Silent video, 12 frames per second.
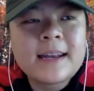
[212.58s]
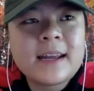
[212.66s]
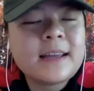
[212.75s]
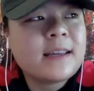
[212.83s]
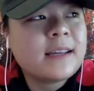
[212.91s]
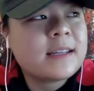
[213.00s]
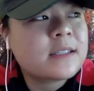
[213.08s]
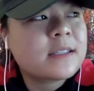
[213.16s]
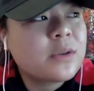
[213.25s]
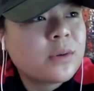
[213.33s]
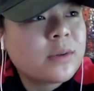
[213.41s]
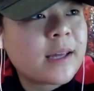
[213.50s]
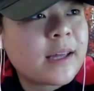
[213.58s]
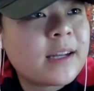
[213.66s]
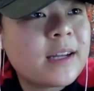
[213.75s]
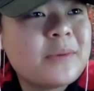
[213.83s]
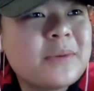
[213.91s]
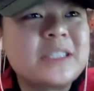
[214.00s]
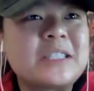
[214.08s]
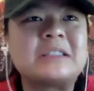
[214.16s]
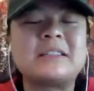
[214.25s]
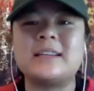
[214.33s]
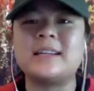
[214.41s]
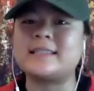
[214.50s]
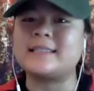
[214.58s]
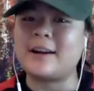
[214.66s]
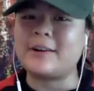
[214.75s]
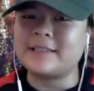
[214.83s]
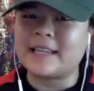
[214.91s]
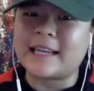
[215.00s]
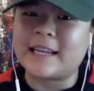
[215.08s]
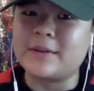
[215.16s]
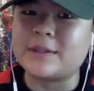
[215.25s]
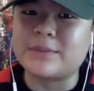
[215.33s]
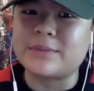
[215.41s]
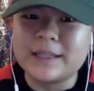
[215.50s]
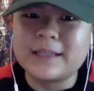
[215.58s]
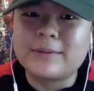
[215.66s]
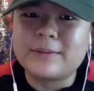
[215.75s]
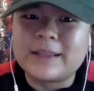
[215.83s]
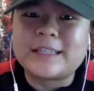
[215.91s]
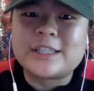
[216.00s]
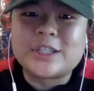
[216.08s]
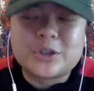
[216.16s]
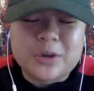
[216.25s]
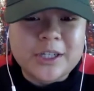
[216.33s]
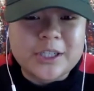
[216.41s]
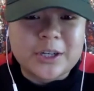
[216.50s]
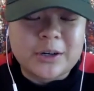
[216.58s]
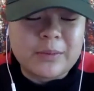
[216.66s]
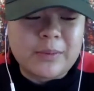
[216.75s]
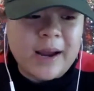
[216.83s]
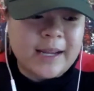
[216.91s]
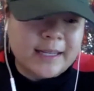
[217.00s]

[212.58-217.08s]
I think it's cool that it sounds like it was really, really structured, right?